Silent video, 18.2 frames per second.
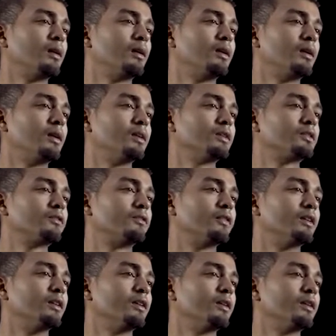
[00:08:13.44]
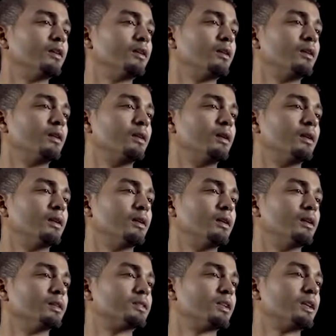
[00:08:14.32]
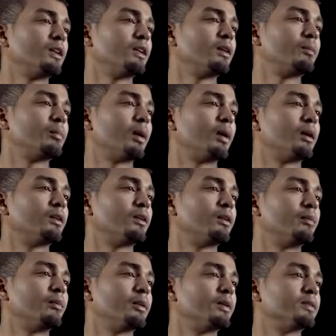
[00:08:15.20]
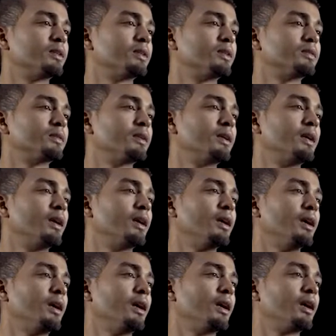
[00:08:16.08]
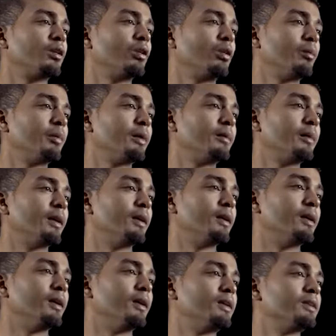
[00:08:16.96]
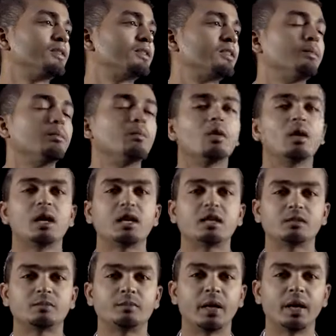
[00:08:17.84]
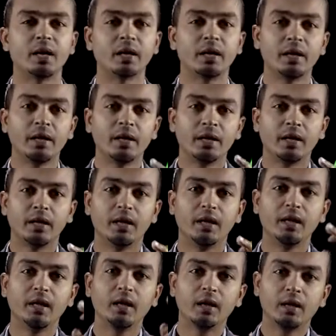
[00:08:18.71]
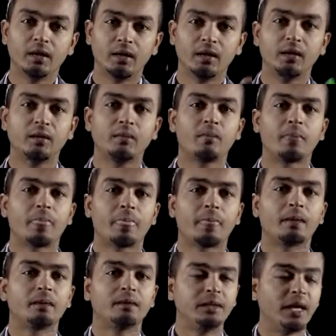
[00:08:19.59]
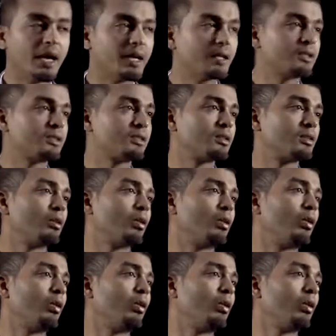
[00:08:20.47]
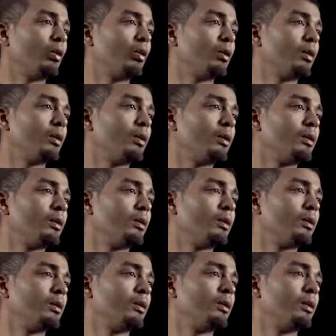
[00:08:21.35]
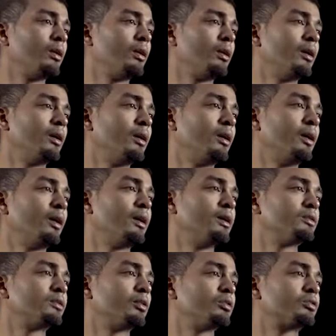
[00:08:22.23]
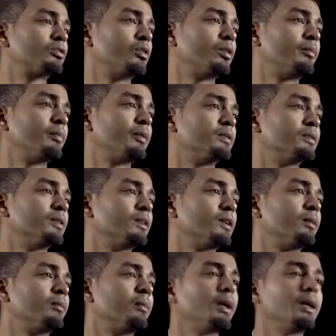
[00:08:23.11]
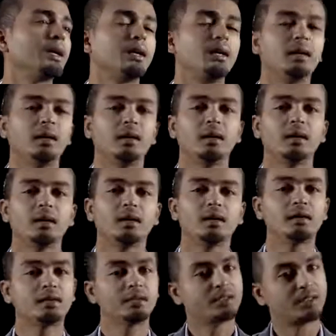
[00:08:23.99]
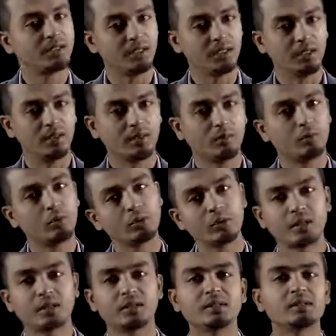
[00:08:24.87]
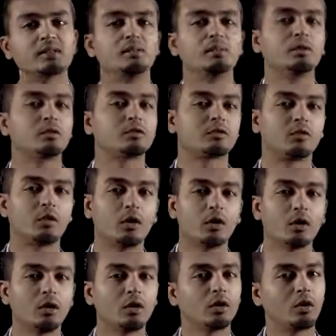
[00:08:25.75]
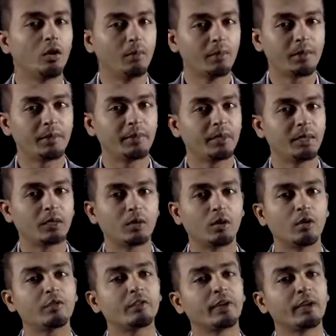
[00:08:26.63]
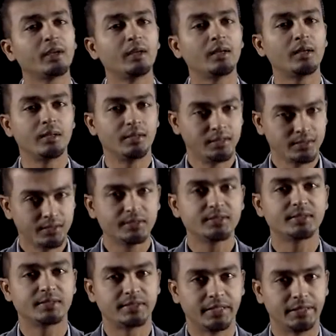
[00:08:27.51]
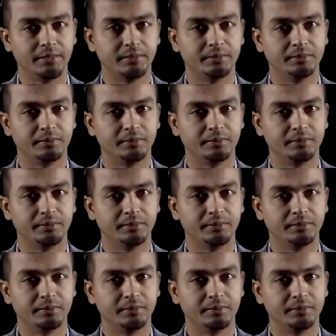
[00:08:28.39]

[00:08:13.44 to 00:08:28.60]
this figure, the shaded part represents A complement. It is symbolized by A dash, or it is also represented by A C. Both are the symbols for complement of a set.